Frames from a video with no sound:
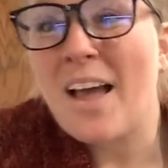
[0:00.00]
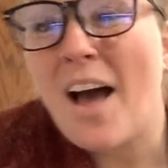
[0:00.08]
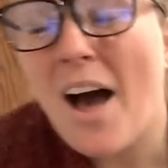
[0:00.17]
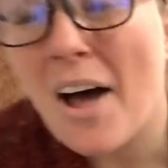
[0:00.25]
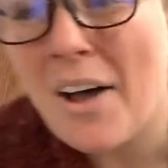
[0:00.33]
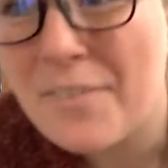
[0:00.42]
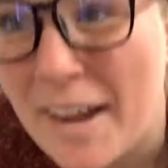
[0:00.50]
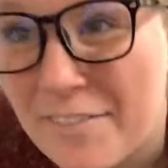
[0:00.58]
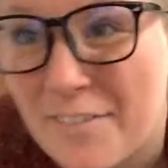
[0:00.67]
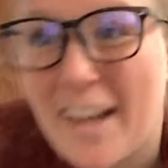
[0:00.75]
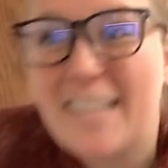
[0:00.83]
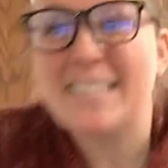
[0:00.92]
All right,
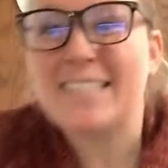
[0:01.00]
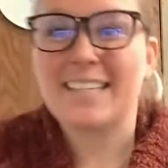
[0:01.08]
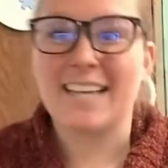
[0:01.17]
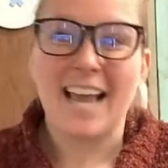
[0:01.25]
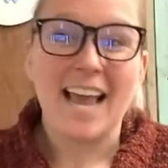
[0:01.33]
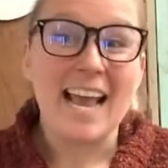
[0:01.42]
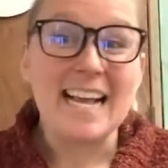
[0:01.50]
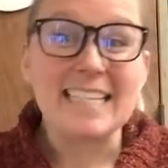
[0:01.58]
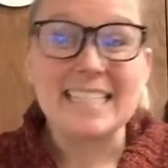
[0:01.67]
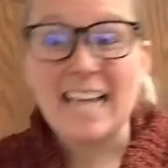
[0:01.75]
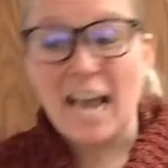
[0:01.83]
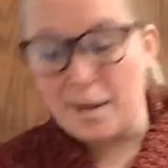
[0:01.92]
friends,
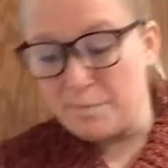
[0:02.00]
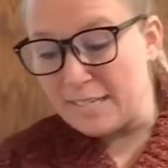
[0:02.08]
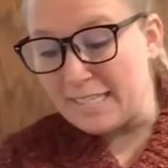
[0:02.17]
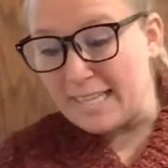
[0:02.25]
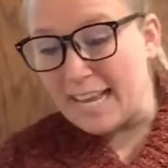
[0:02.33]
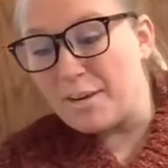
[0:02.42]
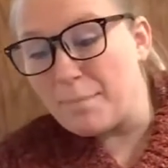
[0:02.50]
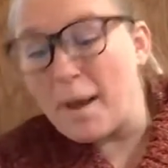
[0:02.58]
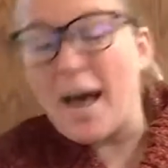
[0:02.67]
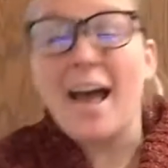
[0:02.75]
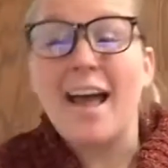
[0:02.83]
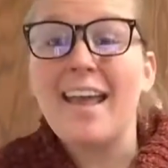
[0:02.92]
it's time to say
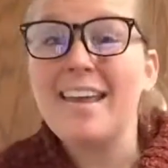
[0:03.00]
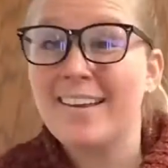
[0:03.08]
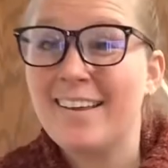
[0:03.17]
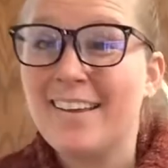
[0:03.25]
goodbye.